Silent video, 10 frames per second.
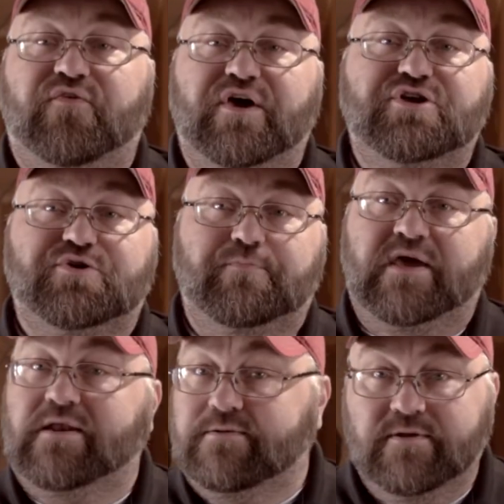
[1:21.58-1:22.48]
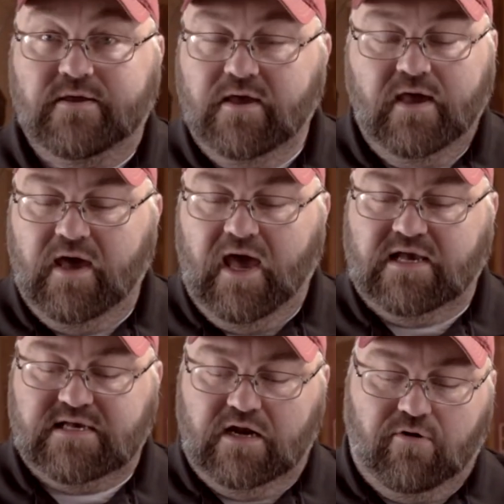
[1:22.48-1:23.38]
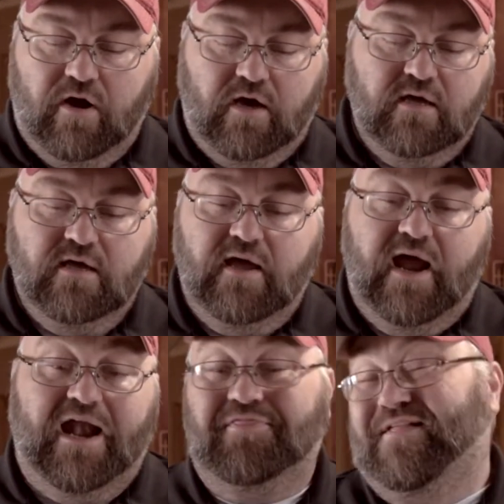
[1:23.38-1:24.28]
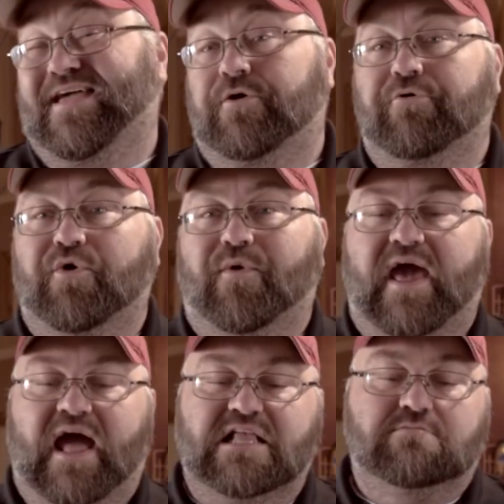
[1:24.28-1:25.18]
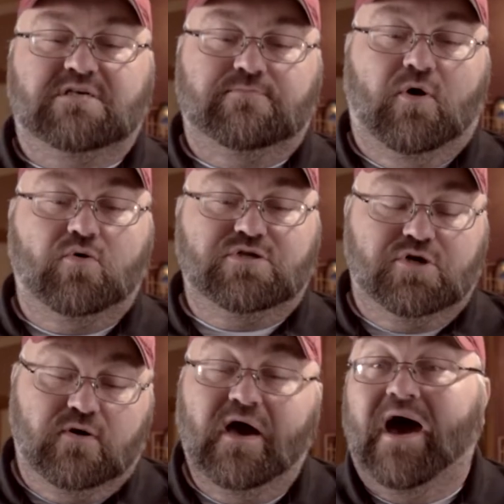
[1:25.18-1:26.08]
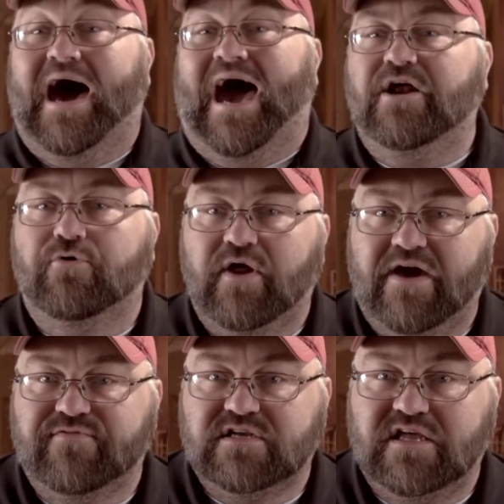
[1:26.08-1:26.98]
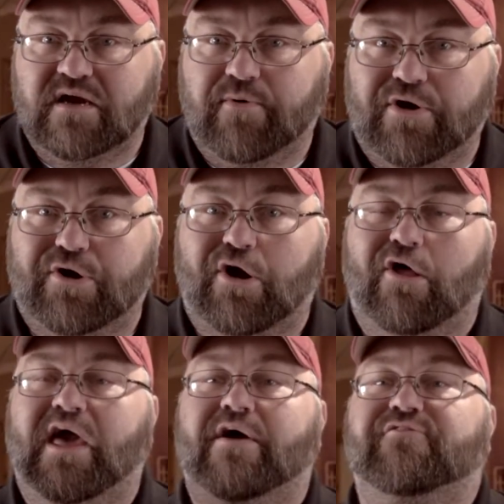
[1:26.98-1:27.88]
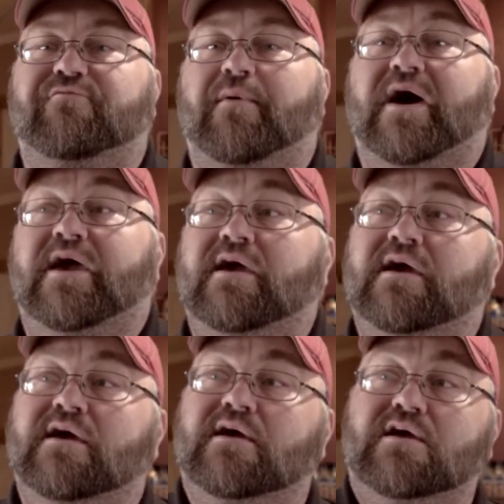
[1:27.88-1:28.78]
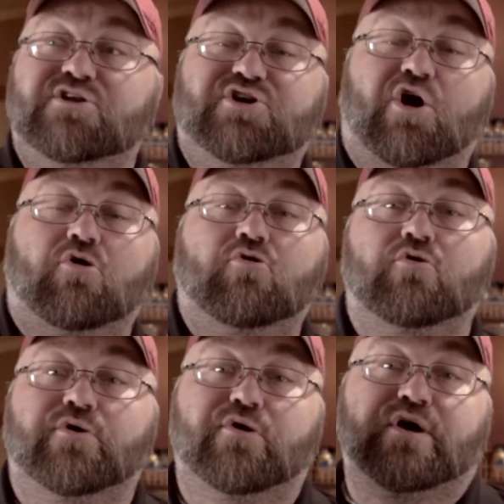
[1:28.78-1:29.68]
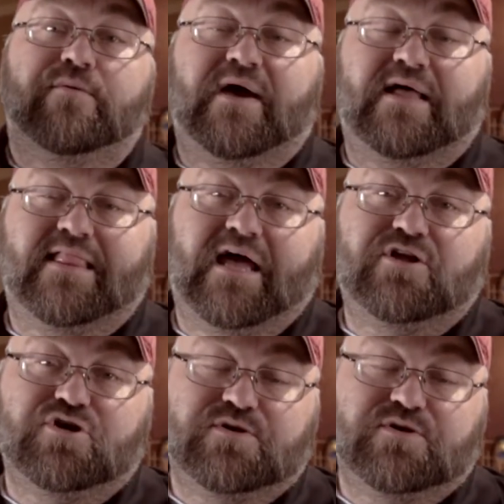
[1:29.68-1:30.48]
fish, meat, etc. Anything that you really want to add some smoke to. I don't have a stick burner. All I have is my charcoal grill and my electric